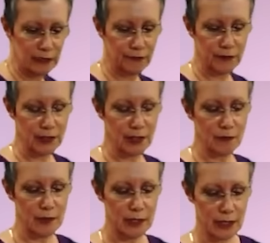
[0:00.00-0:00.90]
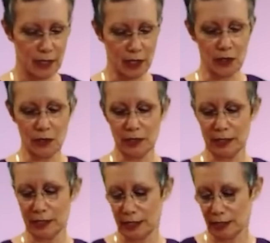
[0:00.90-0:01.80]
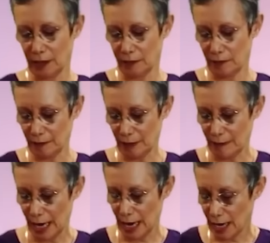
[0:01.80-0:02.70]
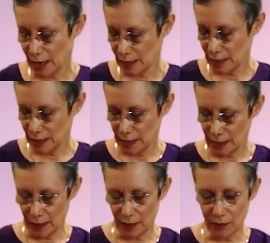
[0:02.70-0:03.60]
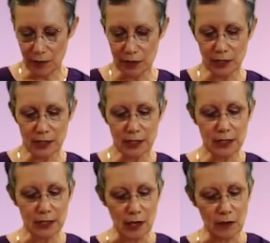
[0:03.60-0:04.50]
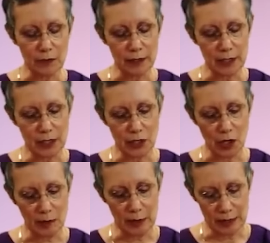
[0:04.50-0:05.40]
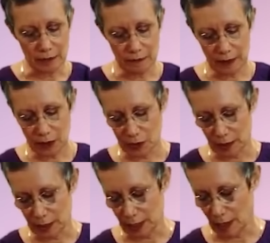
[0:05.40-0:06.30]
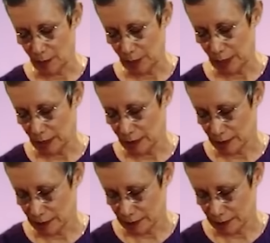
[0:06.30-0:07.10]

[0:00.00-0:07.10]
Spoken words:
If for some reason I couldn't start from the back, I would start with each arm individually up here